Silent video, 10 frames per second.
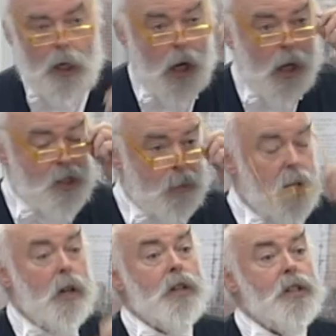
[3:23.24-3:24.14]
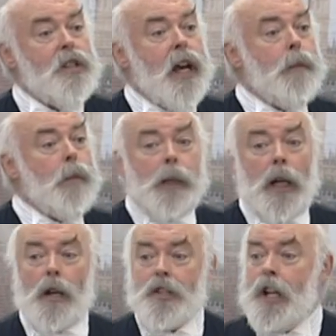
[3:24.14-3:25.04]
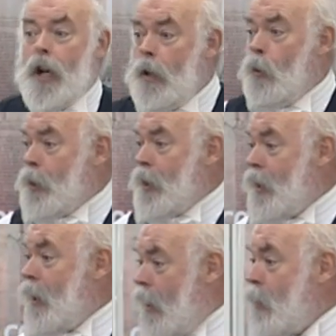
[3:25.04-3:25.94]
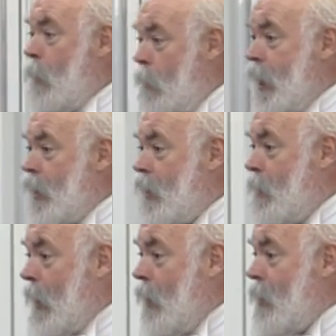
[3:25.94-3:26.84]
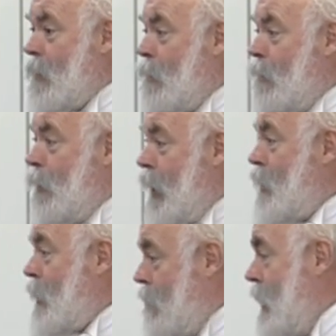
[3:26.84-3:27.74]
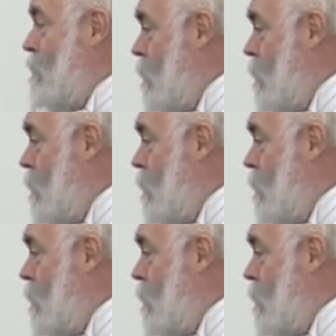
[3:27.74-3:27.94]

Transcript: clerks because um, we were clerks in holy orders. Clerks were priests because priests could read